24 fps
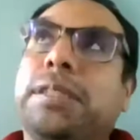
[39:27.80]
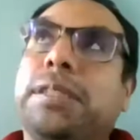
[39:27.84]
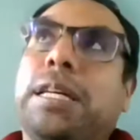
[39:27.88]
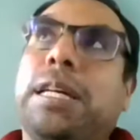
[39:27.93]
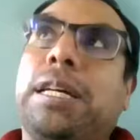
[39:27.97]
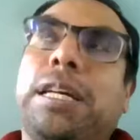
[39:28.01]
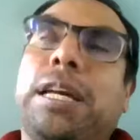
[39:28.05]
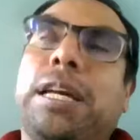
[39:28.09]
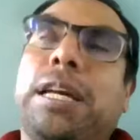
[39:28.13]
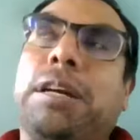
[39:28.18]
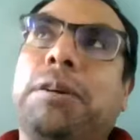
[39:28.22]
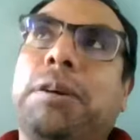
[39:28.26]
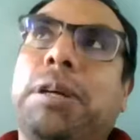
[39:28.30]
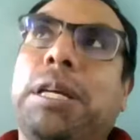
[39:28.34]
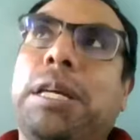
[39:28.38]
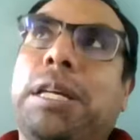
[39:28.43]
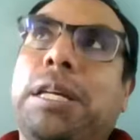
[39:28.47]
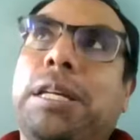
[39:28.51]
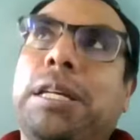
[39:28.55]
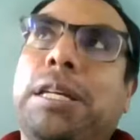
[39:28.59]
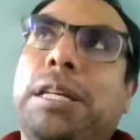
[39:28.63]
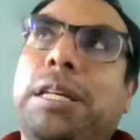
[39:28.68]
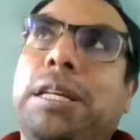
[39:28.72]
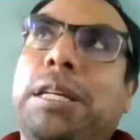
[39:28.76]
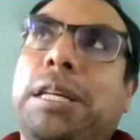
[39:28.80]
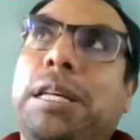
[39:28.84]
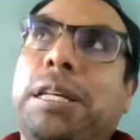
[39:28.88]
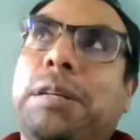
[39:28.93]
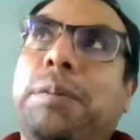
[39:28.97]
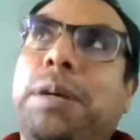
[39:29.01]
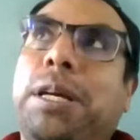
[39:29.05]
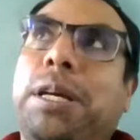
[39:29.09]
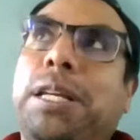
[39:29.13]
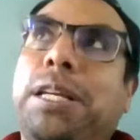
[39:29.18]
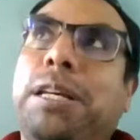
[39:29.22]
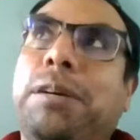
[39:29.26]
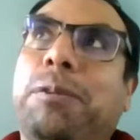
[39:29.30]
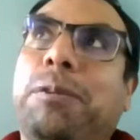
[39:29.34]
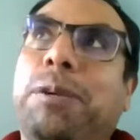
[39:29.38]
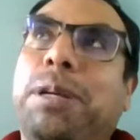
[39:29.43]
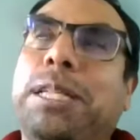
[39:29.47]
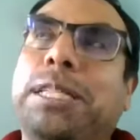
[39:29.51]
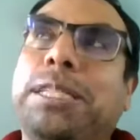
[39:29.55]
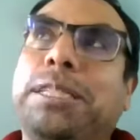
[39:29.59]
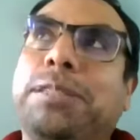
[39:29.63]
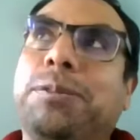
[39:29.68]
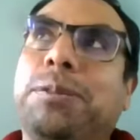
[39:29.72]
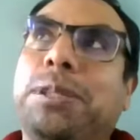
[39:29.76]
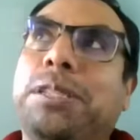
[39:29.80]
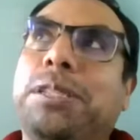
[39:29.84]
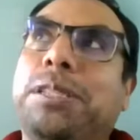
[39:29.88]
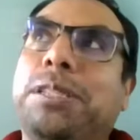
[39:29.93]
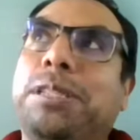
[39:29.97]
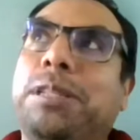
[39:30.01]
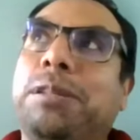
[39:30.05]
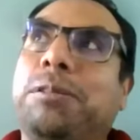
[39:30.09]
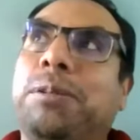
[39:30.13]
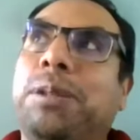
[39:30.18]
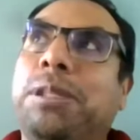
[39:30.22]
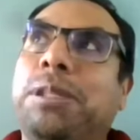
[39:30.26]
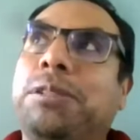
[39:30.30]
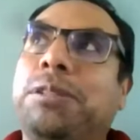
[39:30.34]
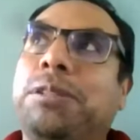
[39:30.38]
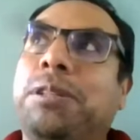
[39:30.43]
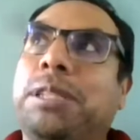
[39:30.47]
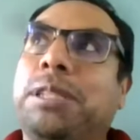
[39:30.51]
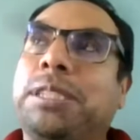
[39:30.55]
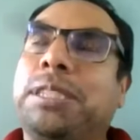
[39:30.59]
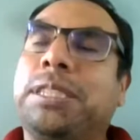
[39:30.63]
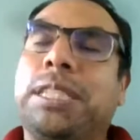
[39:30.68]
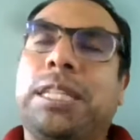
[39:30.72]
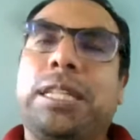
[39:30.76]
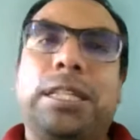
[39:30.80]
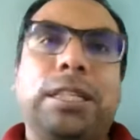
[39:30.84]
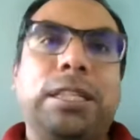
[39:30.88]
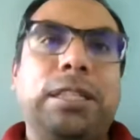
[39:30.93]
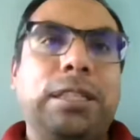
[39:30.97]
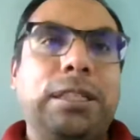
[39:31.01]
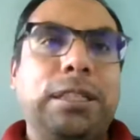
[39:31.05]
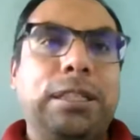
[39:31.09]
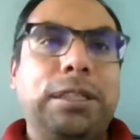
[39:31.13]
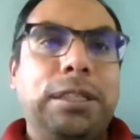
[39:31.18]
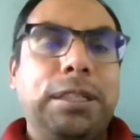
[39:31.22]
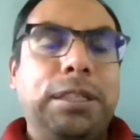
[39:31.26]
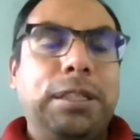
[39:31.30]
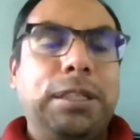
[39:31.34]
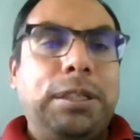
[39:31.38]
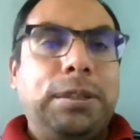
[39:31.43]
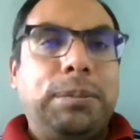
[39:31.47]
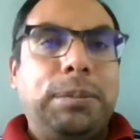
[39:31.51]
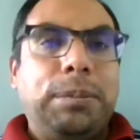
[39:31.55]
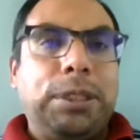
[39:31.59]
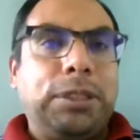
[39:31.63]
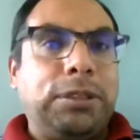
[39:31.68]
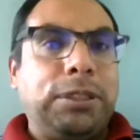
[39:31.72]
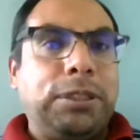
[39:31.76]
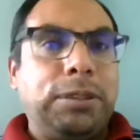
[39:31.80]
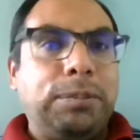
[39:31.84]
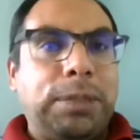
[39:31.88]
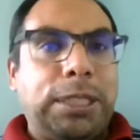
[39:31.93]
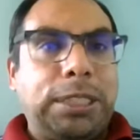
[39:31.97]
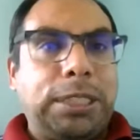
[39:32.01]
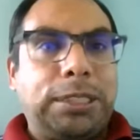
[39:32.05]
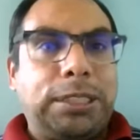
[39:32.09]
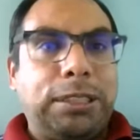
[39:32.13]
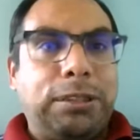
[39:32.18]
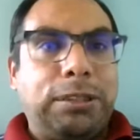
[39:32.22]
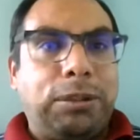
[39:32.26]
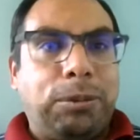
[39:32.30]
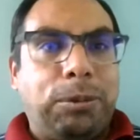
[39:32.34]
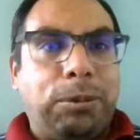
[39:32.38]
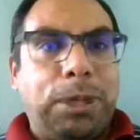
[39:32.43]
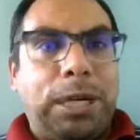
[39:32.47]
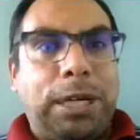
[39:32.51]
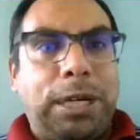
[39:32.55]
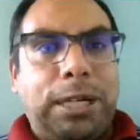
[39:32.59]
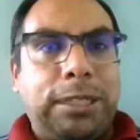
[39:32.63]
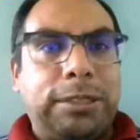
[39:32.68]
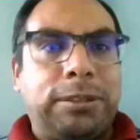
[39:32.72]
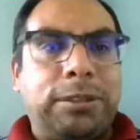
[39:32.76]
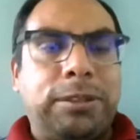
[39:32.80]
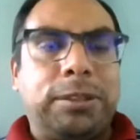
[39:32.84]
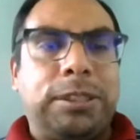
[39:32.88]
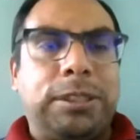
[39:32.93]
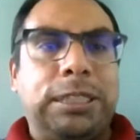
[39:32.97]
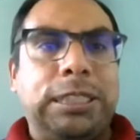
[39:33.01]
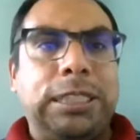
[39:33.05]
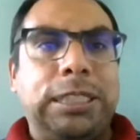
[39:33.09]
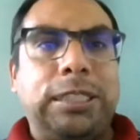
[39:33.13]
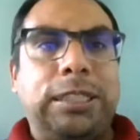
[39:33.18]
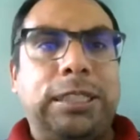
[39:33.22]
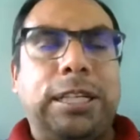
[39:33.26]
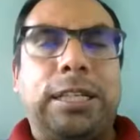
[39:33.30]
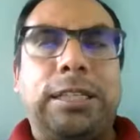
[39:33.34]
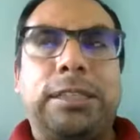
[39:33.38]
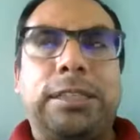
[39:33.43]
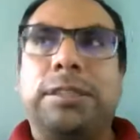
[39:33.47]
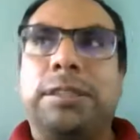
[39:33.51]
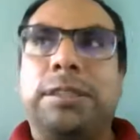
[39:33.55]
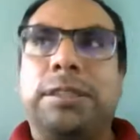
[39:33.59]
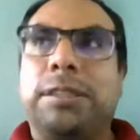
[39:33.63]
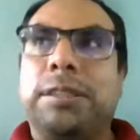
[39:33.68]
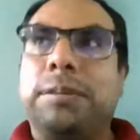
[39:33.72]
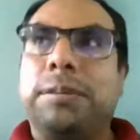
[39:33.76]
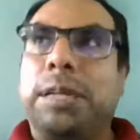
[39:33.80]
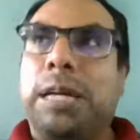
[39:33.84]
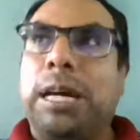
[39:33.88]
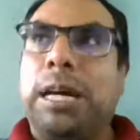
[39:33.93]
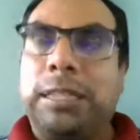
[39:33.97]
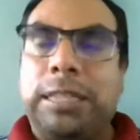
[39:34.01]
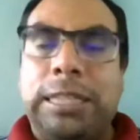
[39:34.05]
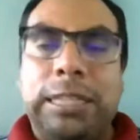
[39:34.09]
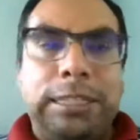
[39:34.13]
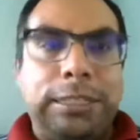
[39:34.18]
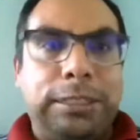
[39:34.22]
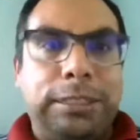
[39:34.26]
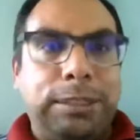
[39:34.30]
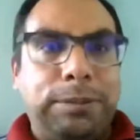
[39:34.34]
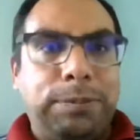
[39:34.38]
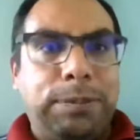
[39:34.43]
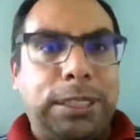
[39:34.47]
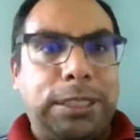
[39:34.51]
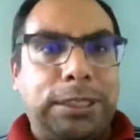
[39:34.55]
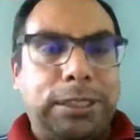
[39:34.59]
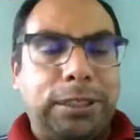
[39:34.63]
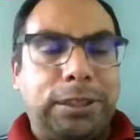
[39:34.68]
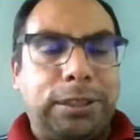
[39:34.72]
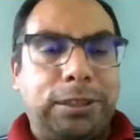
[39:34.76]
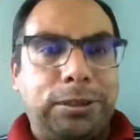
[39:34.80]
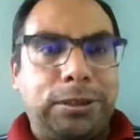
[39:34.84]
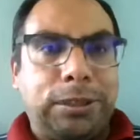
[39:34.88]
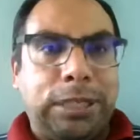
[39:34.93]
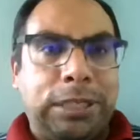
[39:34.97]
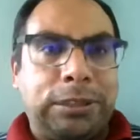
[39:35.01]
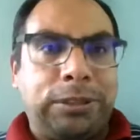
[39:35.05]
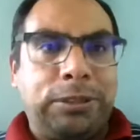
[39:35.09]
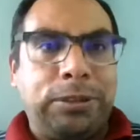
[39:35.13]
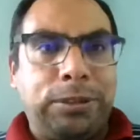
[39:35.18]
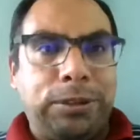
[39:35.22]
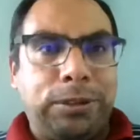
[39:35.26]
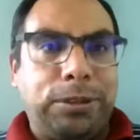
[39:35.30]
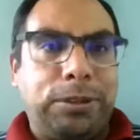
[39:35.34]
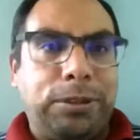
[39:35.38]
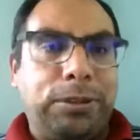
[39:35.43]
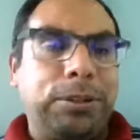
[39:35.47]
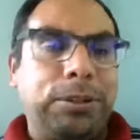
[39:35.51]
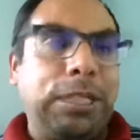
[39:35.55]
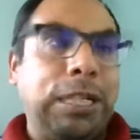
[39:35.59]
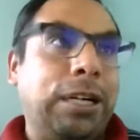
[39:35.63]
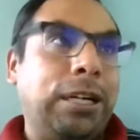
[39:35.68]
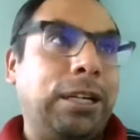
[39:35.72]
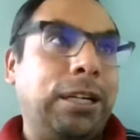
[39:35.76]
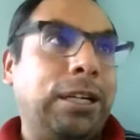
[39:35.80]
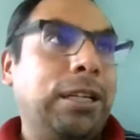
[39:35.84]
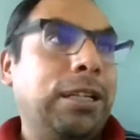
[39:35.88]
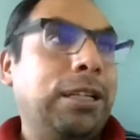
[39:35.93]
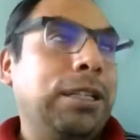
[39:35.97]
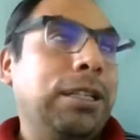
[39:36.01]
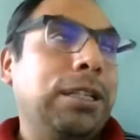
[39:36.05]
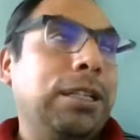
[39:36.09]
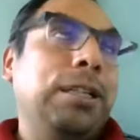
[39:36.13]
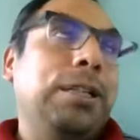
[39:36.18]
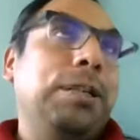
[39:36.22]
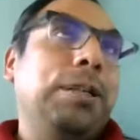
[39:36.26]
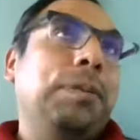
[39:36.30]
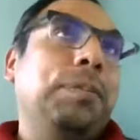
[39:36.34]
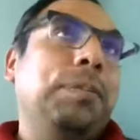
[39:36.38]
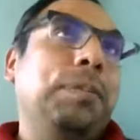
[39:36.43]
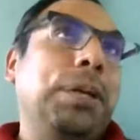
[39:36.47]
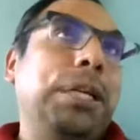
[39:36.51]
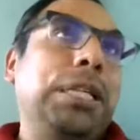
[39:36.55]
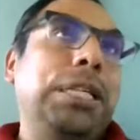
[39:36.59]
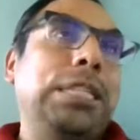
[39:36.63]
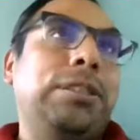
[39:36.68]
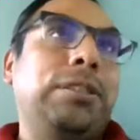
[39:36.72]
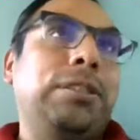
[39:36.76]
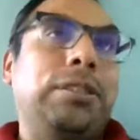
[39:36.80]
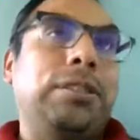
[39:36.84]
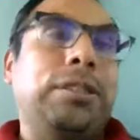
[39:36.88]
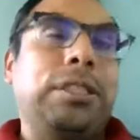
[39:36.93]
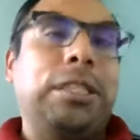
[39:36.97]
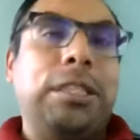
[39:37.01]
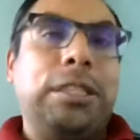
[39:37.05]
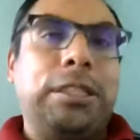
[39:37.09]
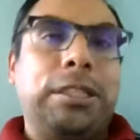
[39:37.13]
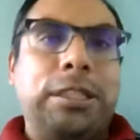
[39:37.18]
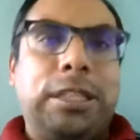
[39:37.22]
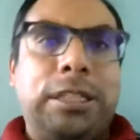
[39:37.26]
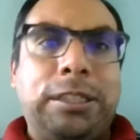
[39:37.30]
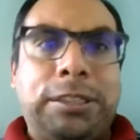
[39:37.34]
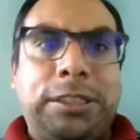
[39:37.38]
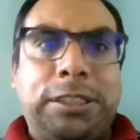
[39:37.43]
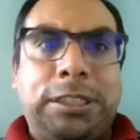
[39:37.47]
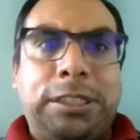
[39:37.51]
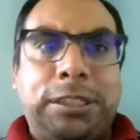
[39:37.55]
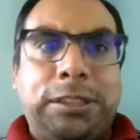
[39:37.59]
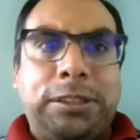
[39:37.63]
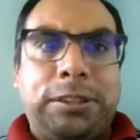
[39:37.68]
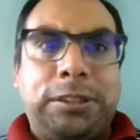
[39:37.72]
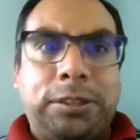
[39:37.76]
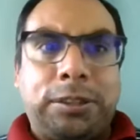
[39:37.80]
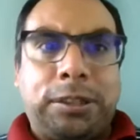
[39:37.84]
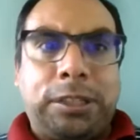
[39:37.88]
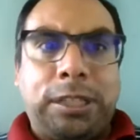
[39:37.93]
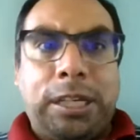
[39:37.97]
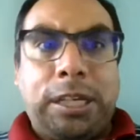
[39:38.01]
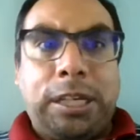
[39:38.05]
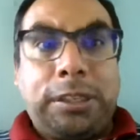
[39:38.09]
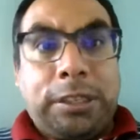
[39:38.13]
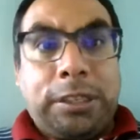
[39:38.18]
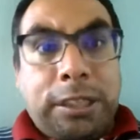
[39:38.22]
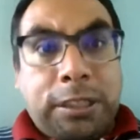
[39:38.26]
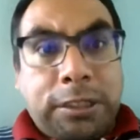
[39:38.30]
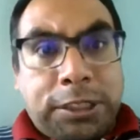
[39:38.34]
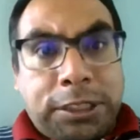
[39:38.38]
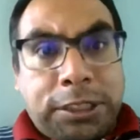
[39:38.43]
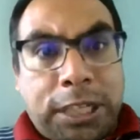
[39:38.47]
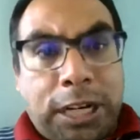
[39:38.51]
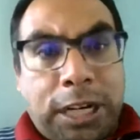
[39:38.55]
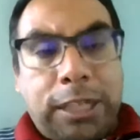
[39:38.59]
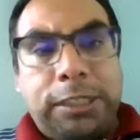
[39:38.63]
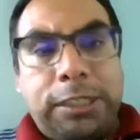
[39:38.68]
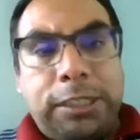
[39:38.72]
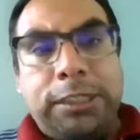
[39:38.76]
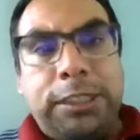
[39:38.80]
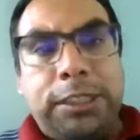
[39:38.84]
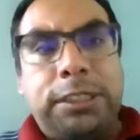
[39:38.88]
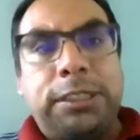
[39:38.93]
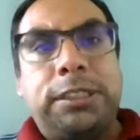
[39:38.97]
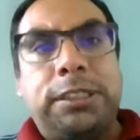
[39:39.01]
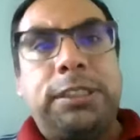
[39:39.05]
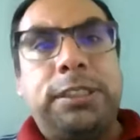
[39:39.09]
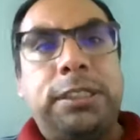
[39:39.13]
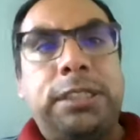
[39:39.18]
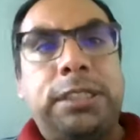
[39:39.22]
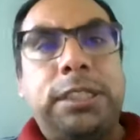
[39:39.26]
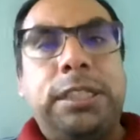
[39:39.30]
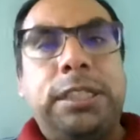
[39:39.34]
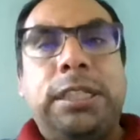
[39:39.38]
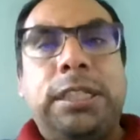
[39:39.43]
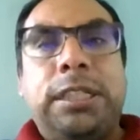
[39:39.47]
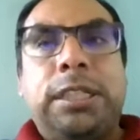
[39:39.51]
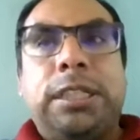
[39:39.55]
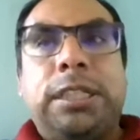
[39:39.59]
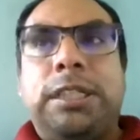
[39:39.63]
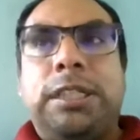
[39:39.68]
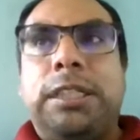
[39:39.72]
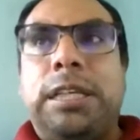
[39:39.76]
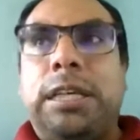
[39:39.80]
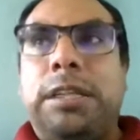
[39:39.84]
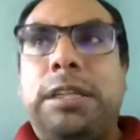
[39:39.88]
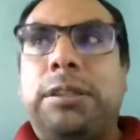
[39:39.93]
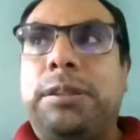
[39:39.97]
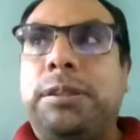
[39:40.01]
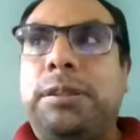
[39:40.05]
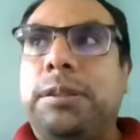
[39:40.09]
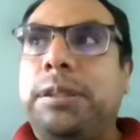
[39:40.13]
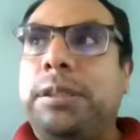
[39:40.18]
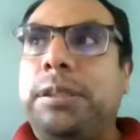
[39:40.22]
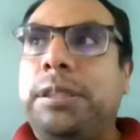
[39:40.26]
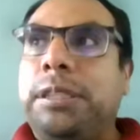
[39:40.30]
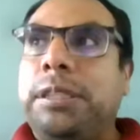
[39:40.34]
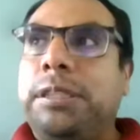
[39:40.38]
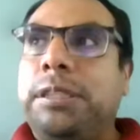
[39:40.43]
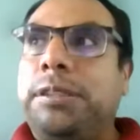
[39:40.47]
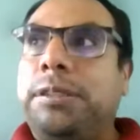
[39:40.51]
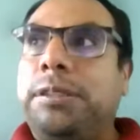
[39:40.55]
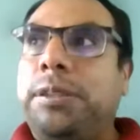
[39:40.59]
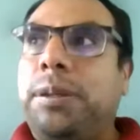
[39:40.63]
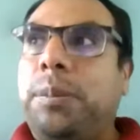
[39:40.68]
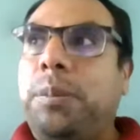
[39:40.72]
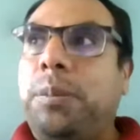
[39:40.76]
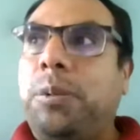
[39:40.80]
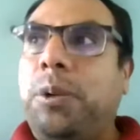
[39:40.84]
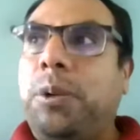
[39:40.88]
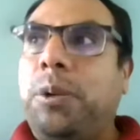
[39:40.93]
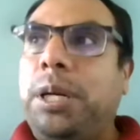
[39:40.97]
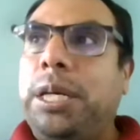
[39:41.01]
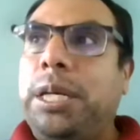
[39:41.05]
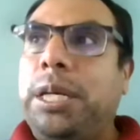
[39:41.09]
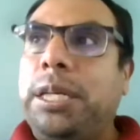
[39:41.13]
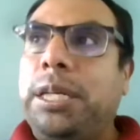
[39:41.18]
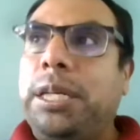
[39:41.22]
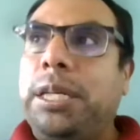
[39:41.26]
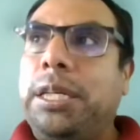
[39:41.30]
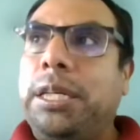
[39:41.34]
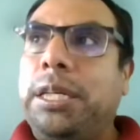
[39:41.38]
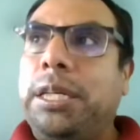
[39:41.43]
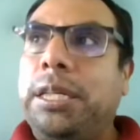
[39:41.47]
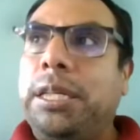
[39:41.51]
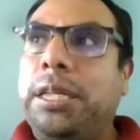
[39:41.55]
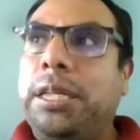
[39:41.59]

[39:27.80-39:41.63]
I agree in many ways with what you are saying, because in Mexico, we are also seeing that, at least in Mexico, as you know, there are many societal challenges that in some way,